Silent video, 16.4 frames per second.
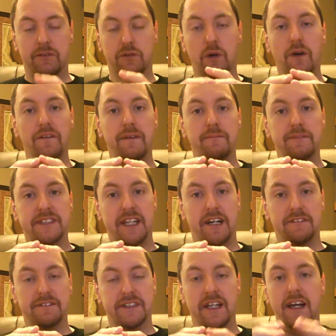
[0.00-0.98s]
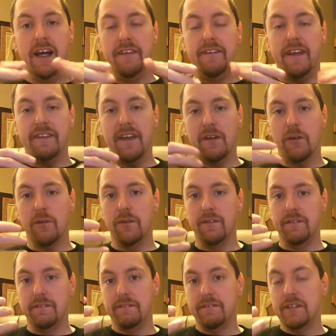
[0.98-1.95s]
grow themselves, that they
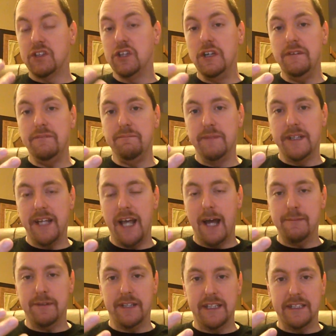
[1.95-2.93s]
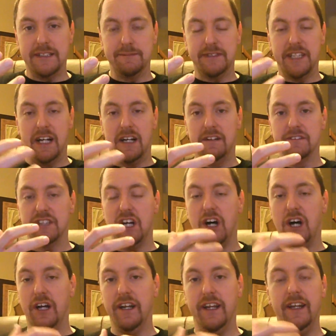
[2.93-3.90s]
couldn't metabolize themselves
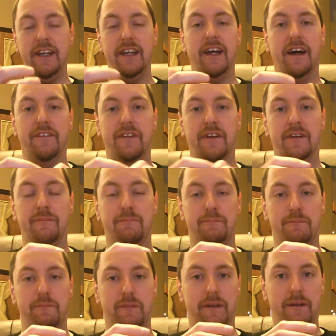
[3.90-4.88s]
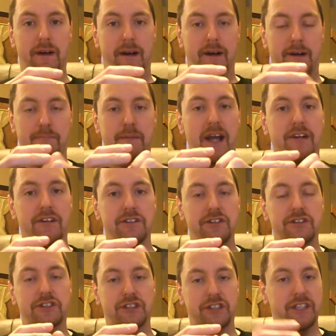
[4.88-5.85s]
on any other
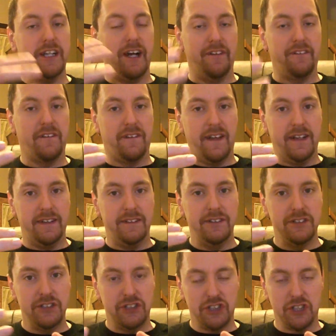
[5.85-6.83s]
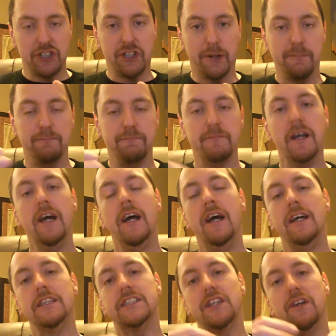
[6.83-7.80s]
macronutrient other than sugar.
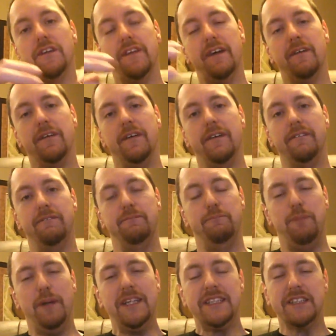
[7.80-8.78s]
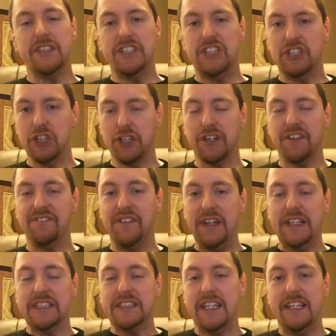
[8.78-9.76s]
So they were basically sugar
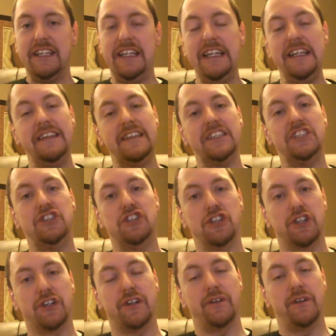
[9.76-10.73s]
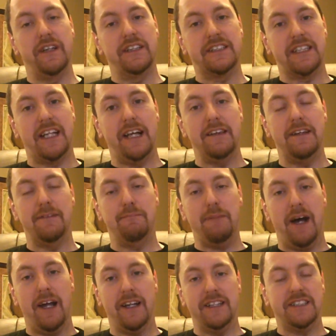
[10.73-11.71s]
fiends that need this sugar inside their
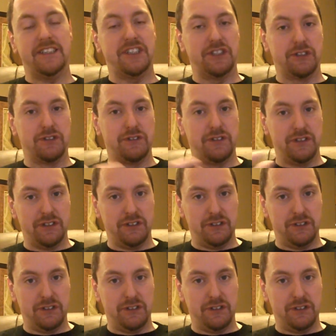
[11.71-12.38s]
bodies to